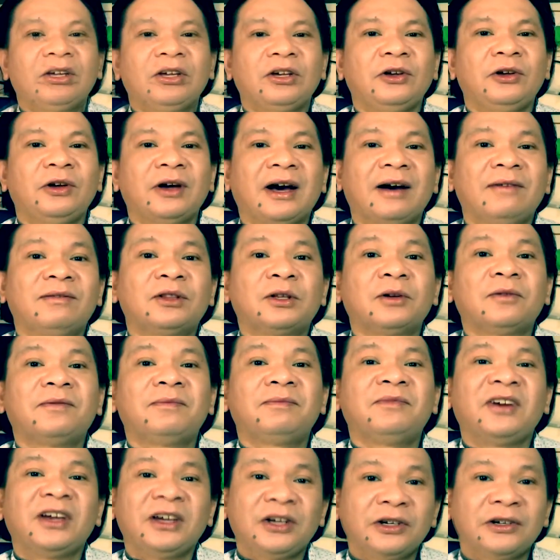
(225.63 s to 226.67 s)
You have to
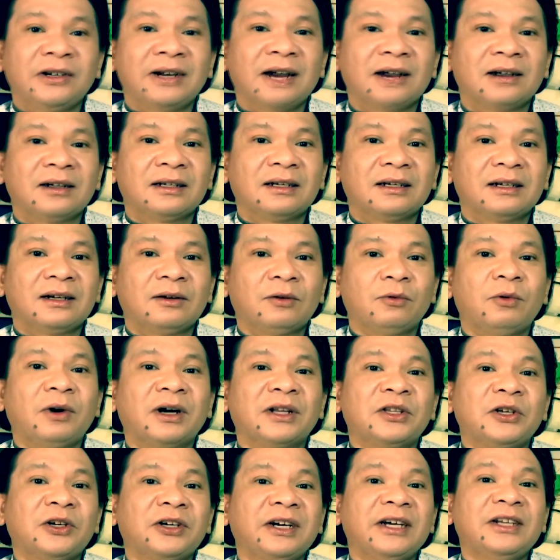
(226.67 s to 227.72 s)
figure out
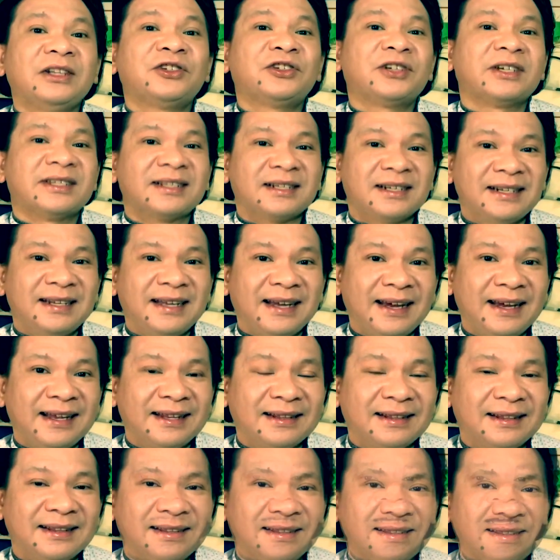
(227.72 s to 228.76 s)
what you're interested
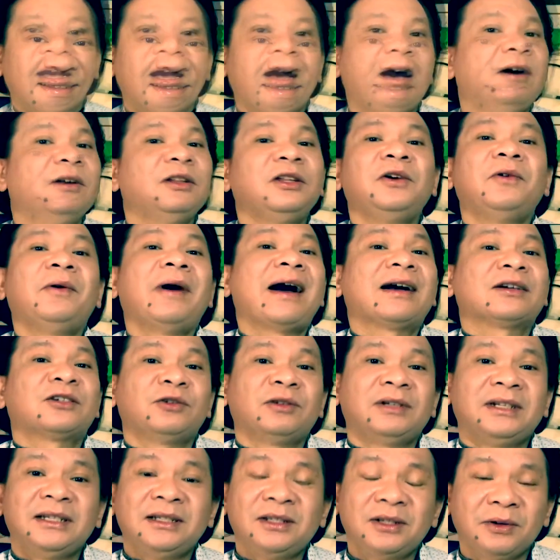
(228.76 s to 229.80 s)
in. How do you
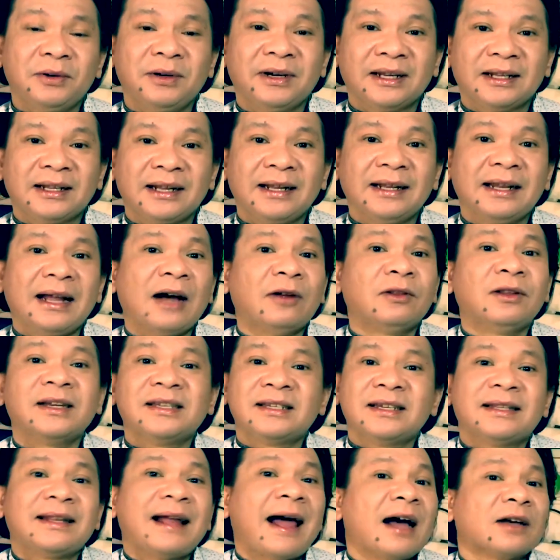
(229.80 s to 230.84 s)
actually do it, and how
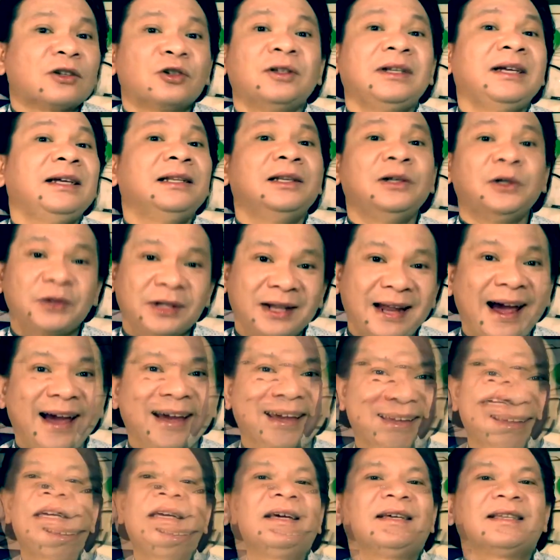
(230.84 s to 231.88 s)
does it actually look
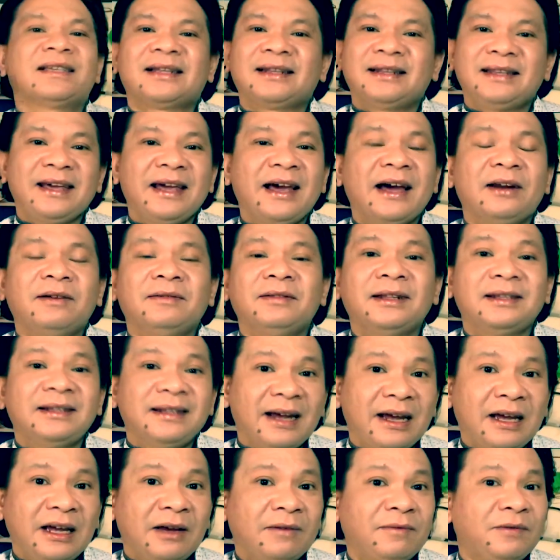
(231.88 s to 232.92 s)
like? Because at the end of the
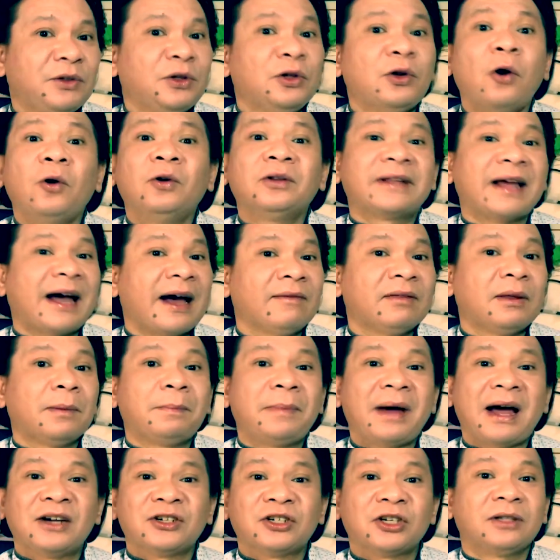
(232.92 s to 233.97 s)
day, if you don't have the
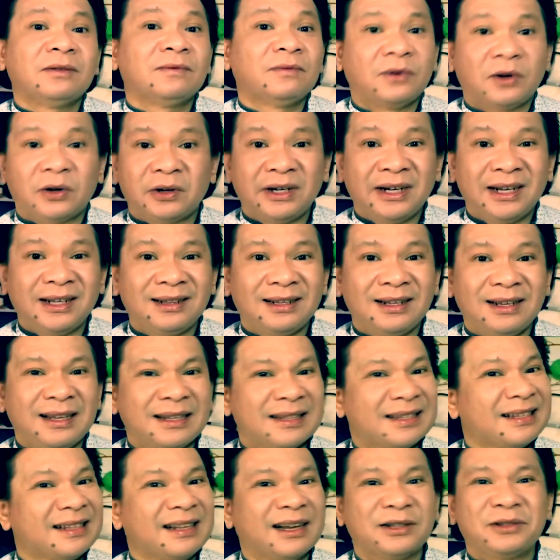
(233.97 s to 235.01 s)
passion for it,
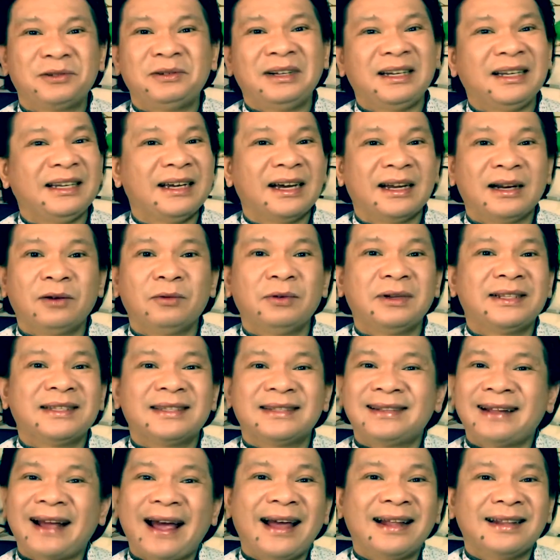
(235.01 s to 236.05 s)
it's not really gonna
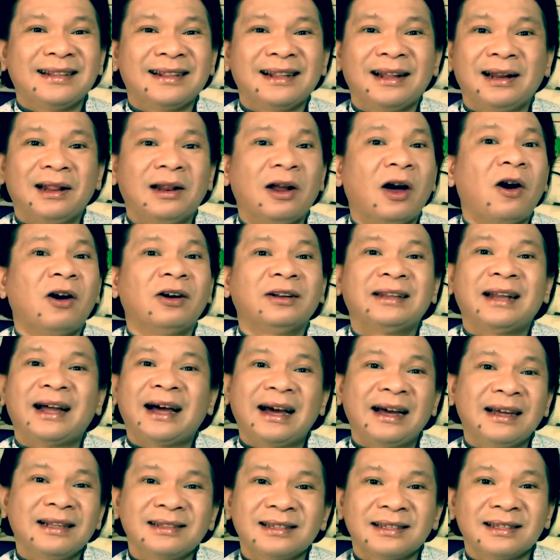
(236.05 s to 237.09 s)
withstand the long
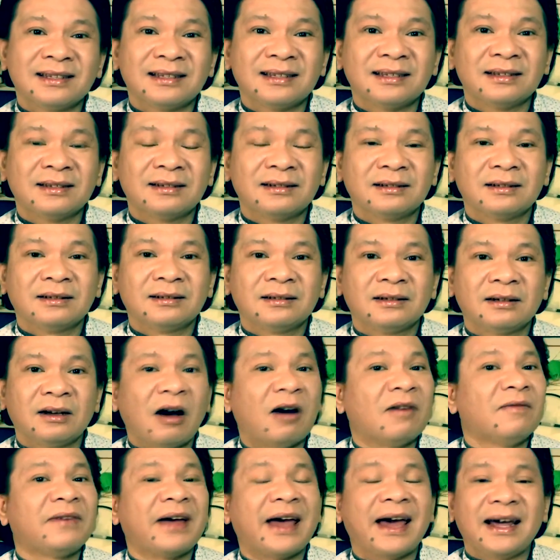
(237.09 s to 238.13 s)
nights
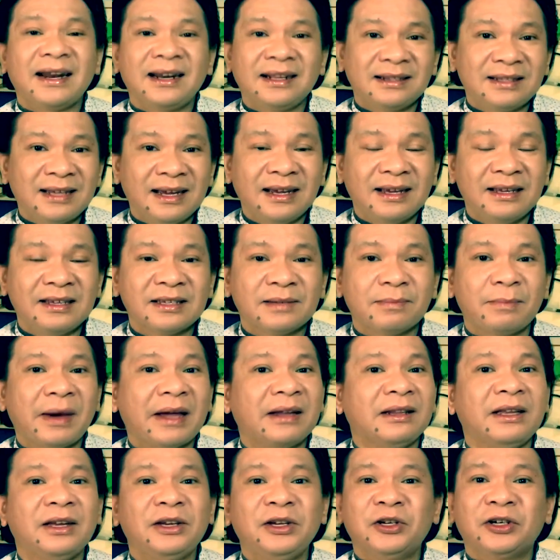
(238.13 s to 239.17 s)
of editing,
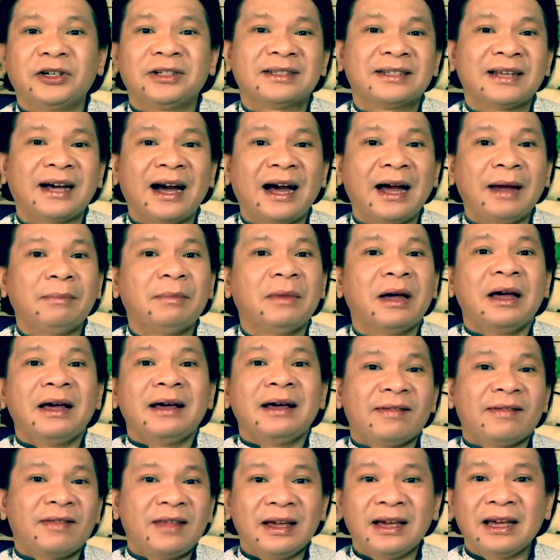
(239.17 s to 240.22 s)
spending your time
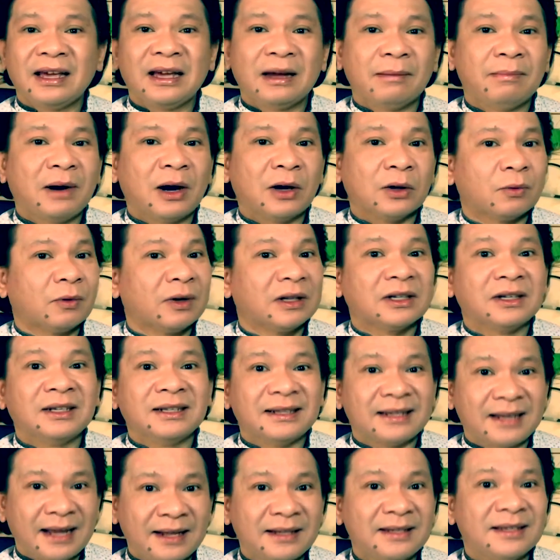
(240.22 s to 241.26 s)
thinking about what
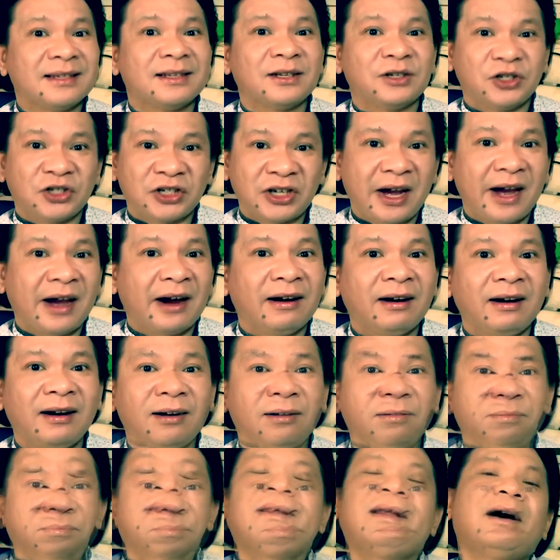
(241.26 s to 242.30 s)
contents to share.
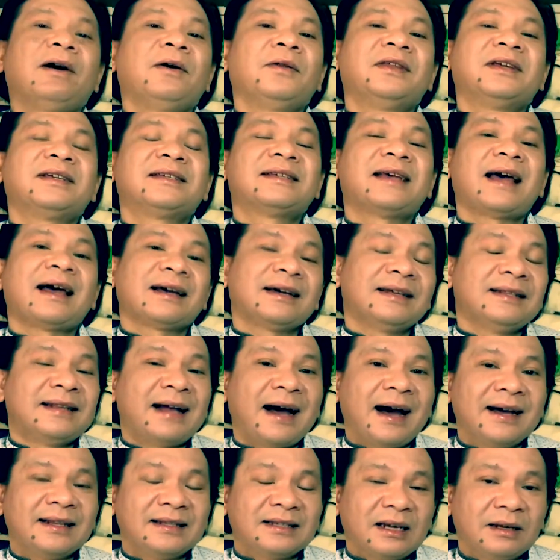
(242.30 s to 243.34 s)
Now, the second
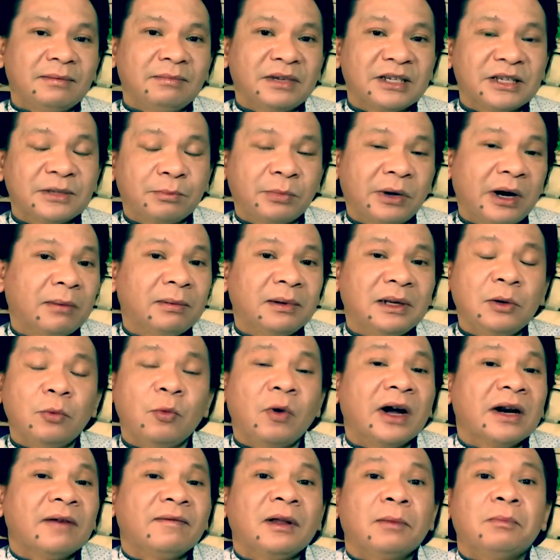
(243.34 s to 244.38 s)
item is probably
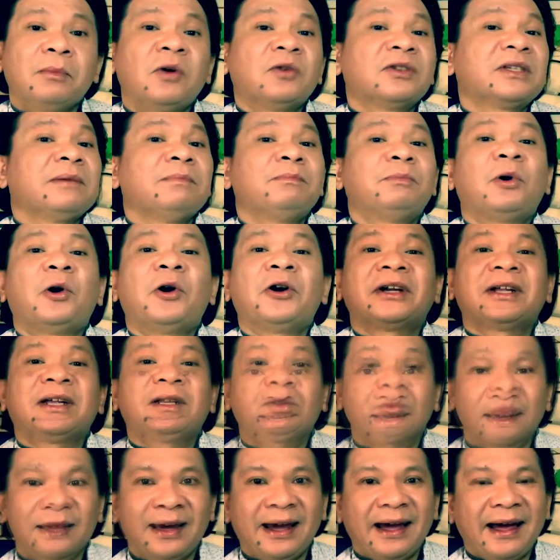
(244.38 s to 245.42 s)
one of the most
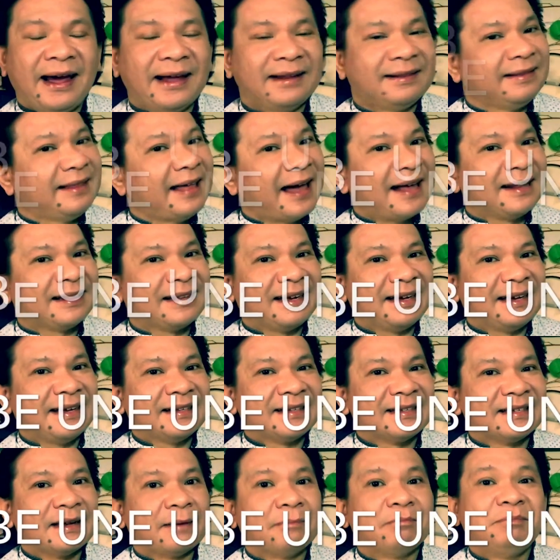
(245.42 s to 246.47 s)
important ones, and that
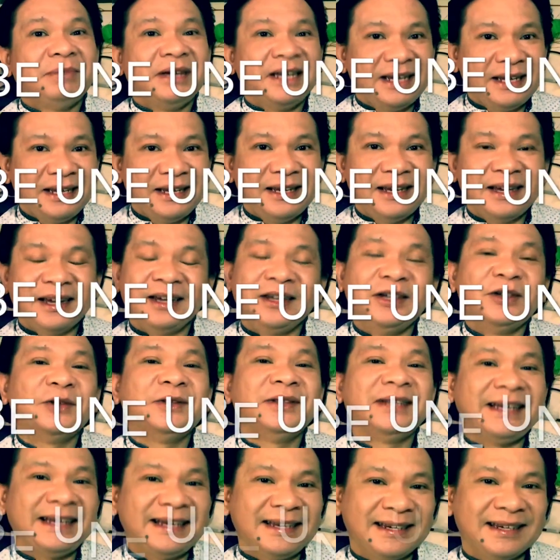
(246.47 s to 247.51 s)
is be
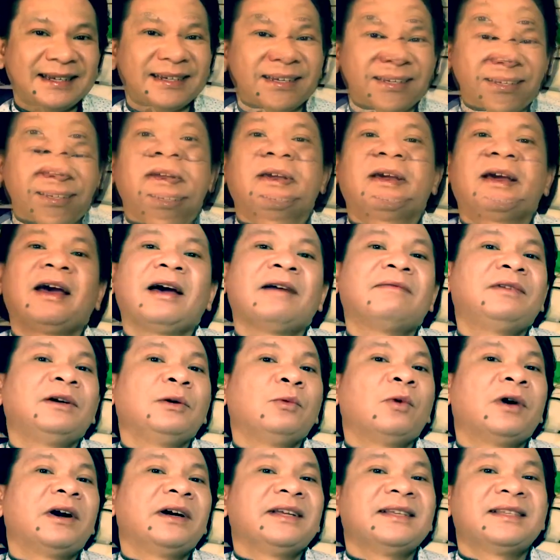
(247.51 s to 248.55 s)
unique.
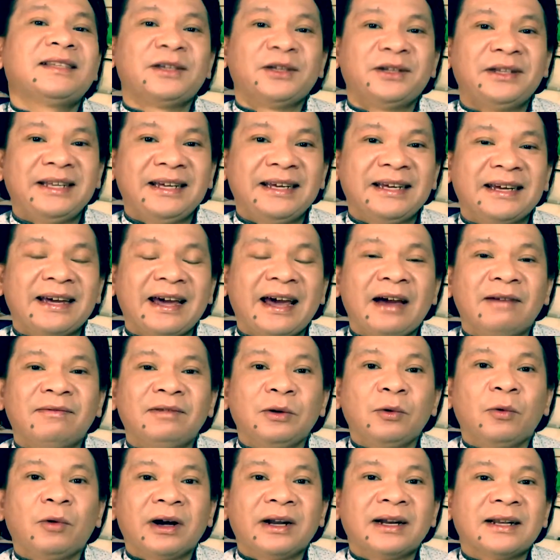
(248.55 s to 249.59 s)
Everyone is unique.
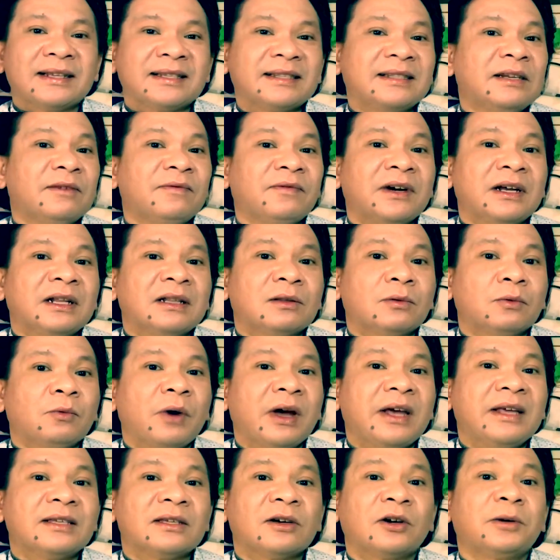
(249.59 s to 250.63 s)
Everyone has different
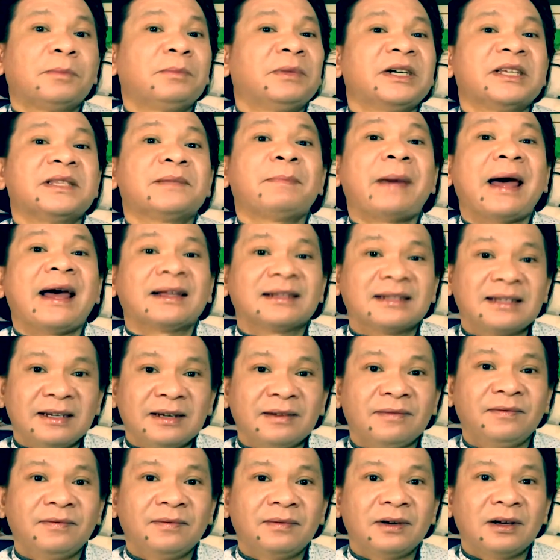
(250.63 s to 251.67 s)
ways or
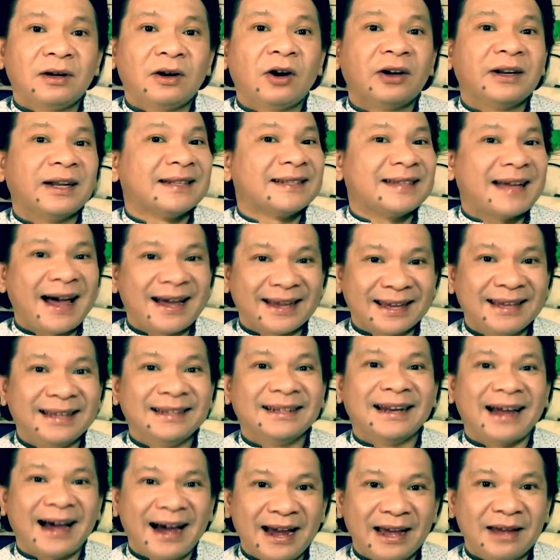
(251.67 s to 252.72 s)
perspective on
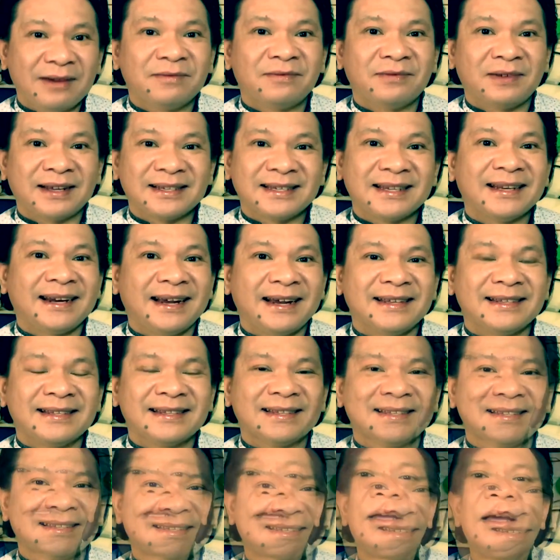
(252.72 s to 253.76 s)
attacking life as it
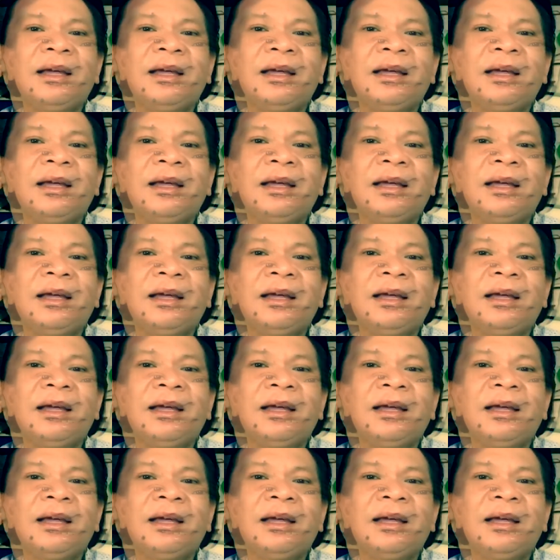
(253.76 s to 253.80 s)
is.